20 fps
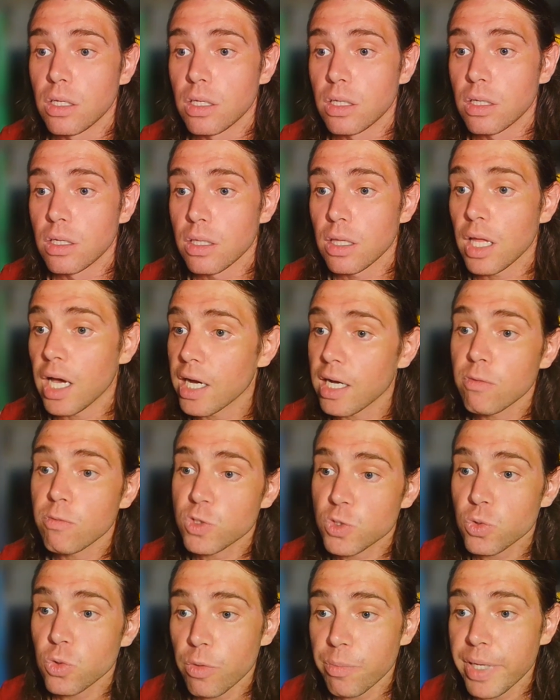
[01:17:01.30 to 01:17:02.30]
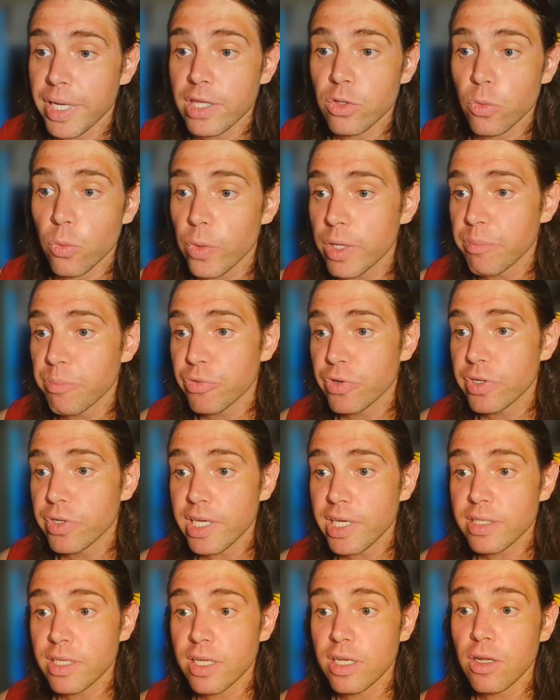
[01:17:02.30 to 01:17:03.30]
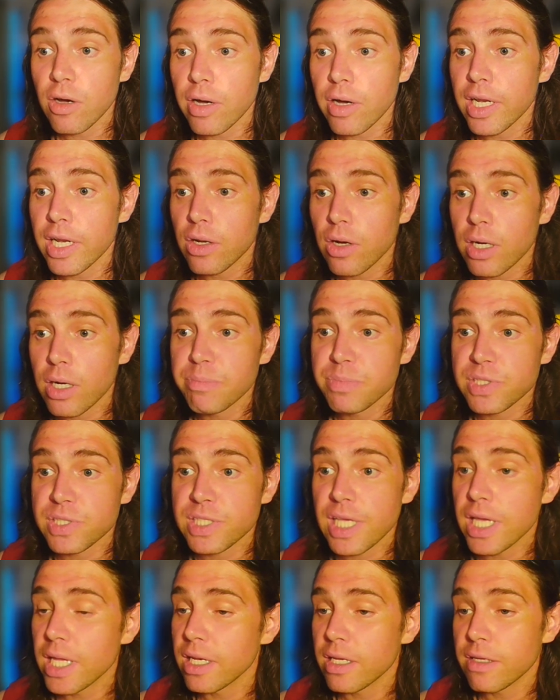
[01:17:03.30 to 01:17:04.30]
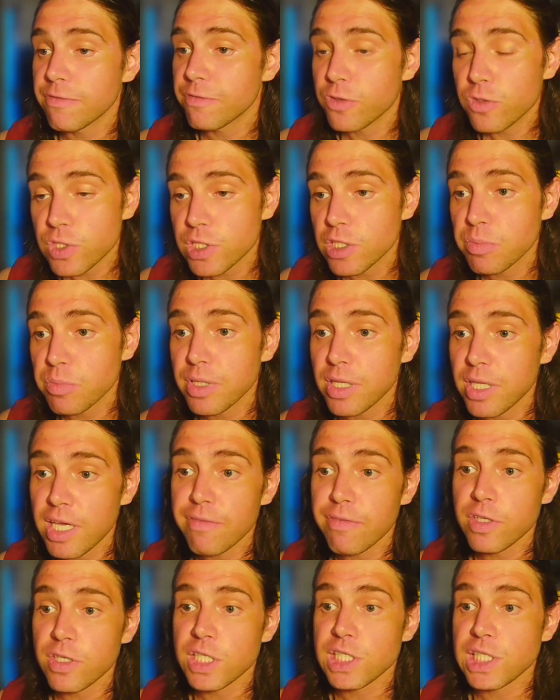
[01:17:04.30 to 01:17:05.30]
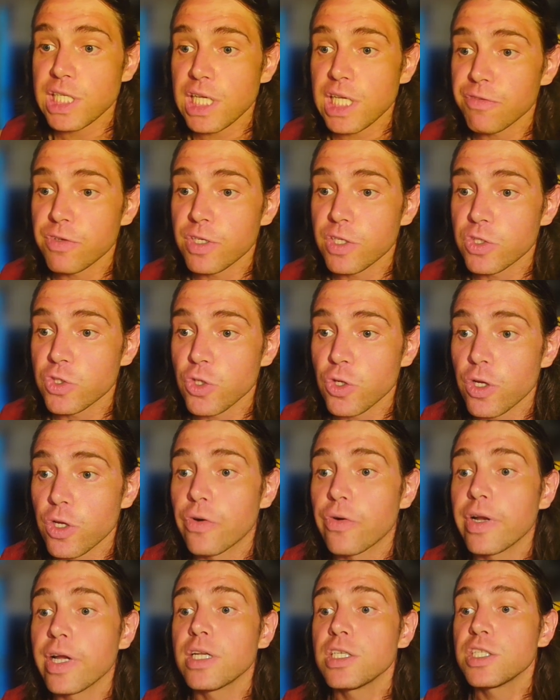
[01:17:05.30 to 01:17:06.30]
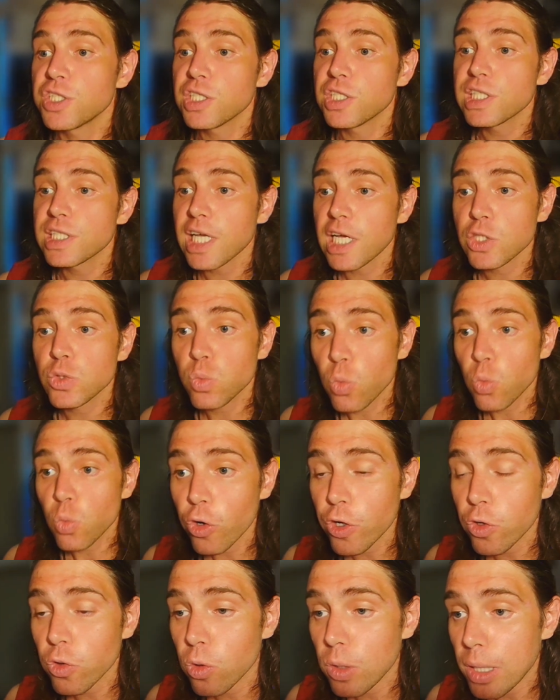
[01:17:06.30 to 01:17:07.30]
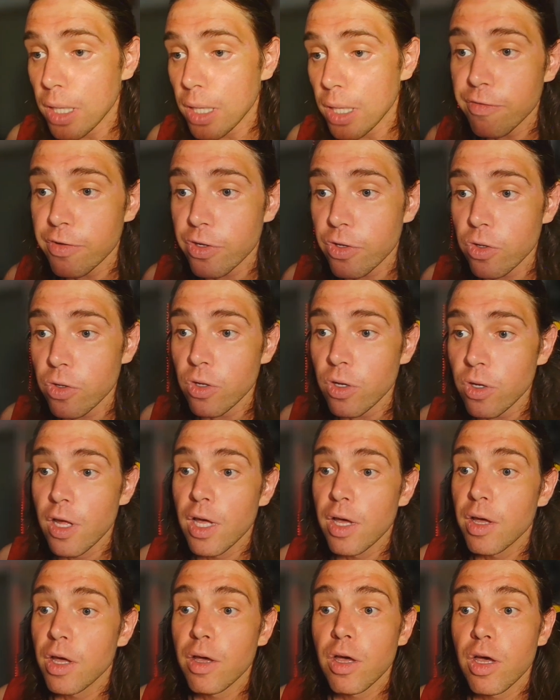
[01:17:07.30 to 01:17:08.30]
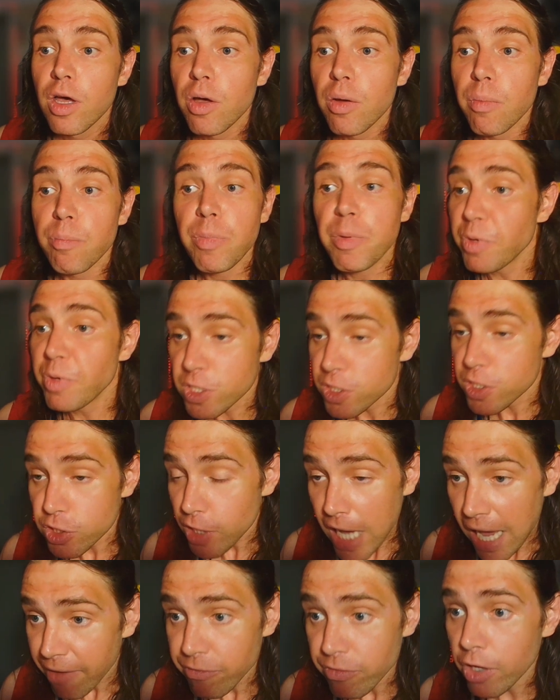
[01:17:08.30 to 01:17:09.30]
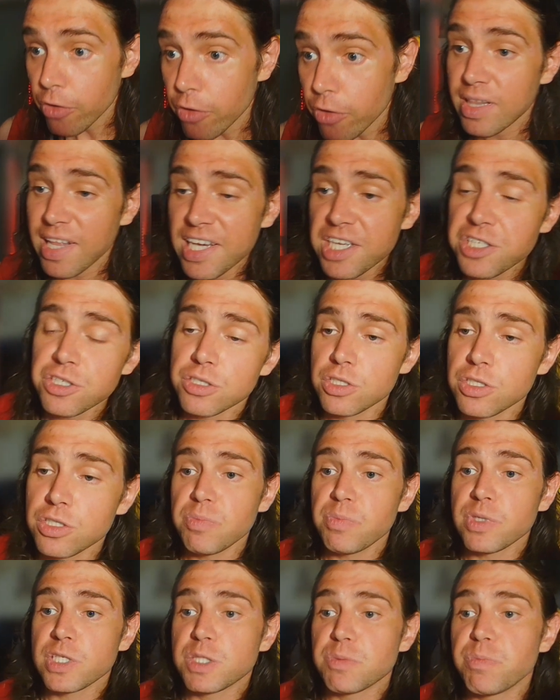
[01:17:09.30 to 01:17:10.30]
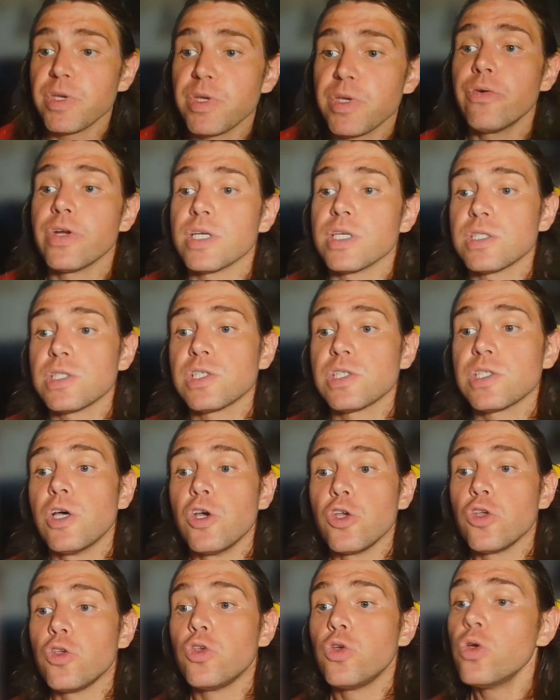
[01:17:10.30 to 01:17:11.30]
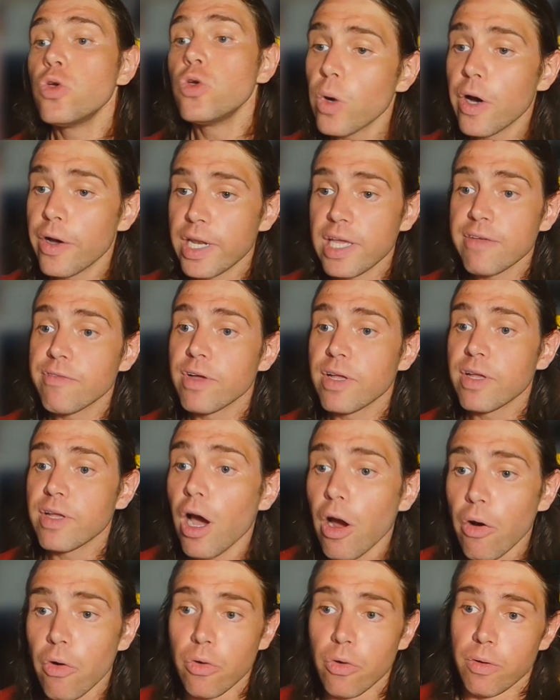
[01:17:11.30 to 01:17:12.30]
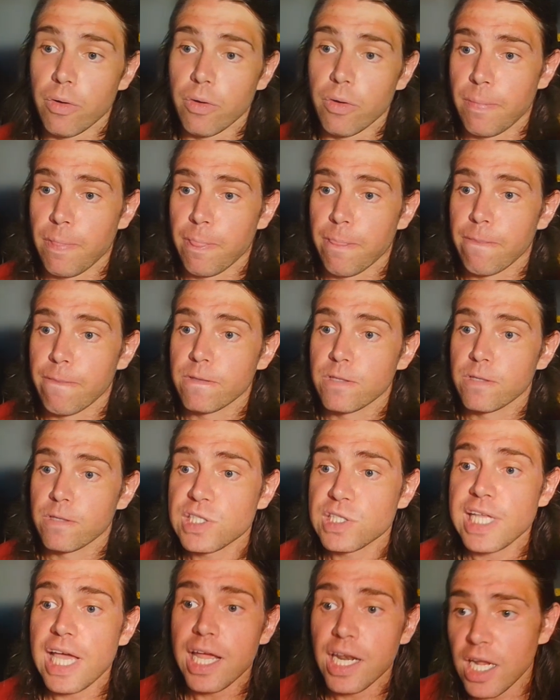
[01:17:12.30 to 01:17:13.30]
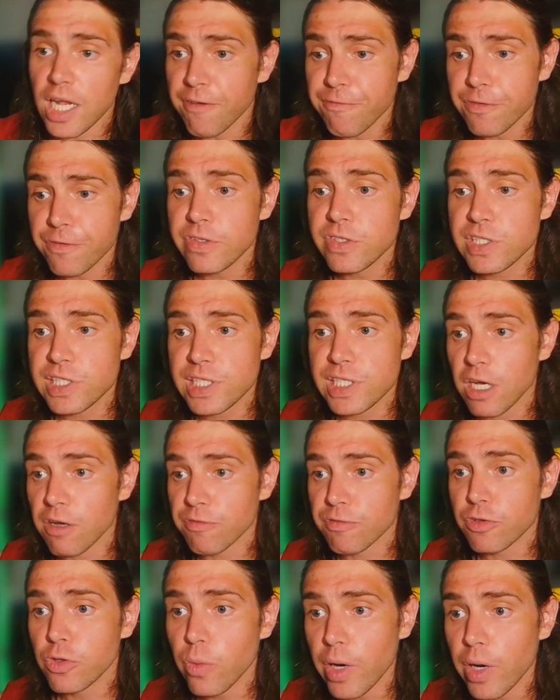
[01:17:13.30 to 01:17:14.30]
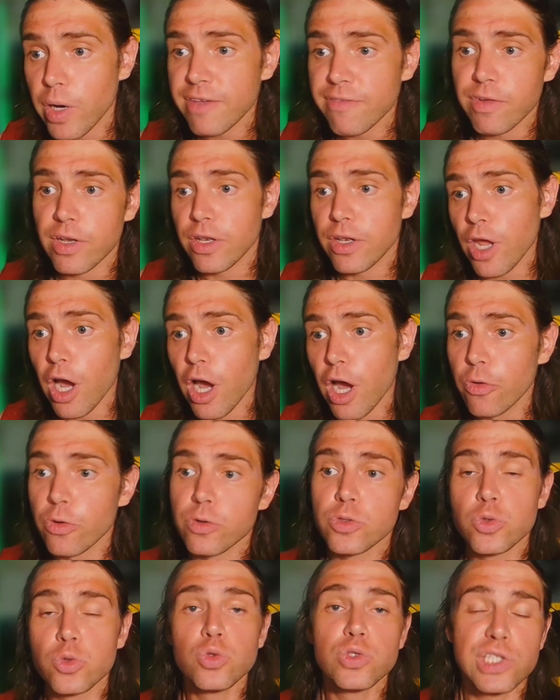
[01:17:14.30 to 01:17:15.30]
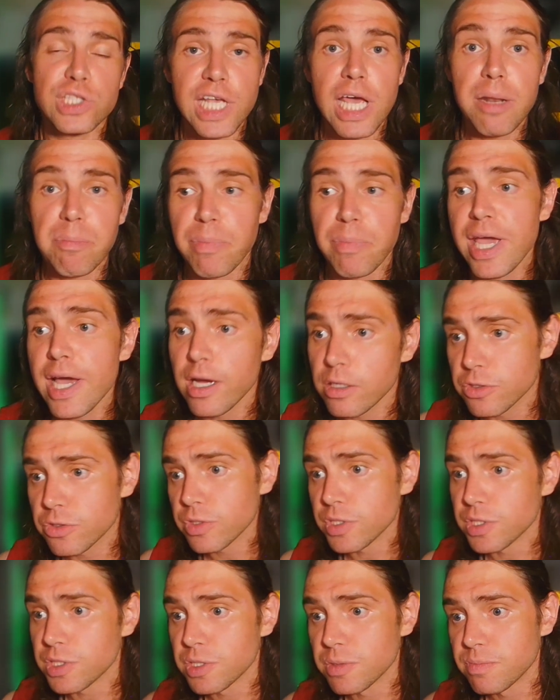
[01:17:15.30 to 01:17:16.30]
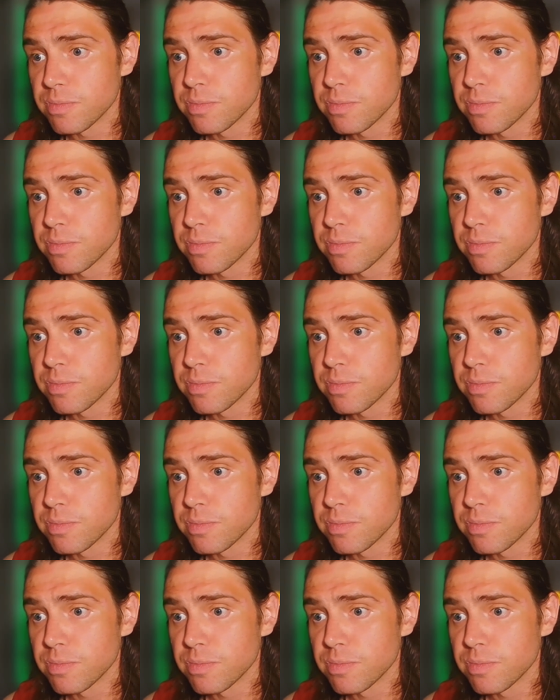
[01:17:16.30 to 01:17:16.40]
Like I was talking about the win predictor, 99%. If you still believe in yourself, you can turn around. She starts walking all over you. But because you have no relationship experience, you won't even know to stand up for yourself. You won't even know to set boundaries.